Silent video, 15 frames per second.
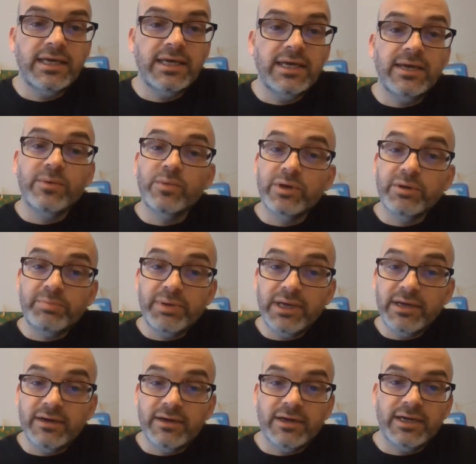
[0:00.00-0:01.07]
It would
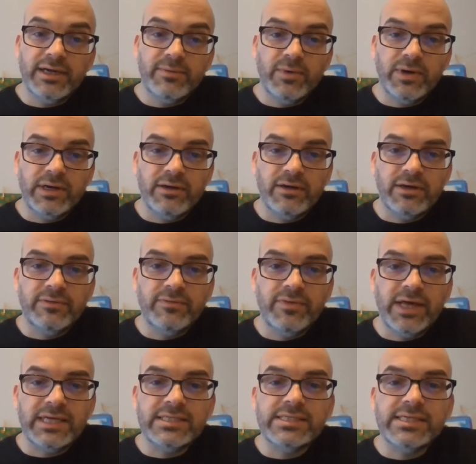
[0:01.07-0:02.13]
appear, he went on,
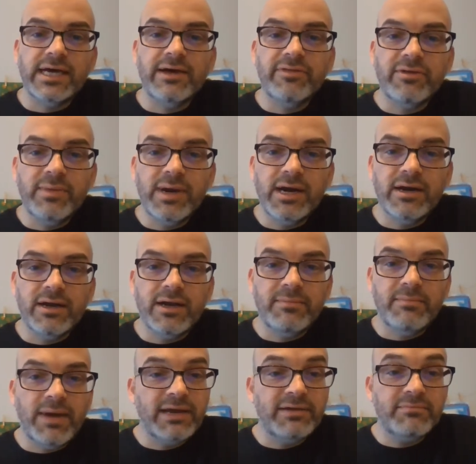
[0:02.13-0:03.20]
that South America
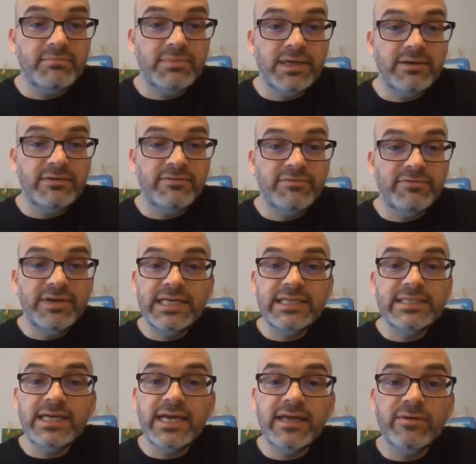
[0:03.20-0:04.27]
might be
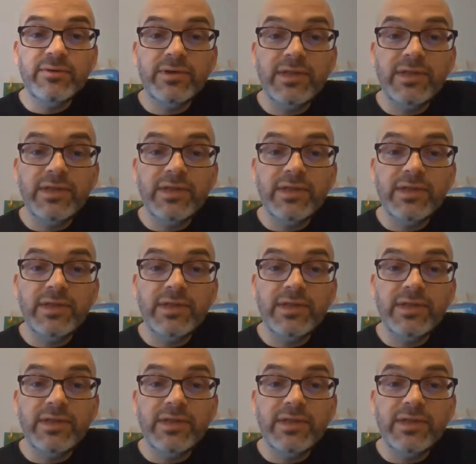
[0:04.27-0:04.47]
fitted together with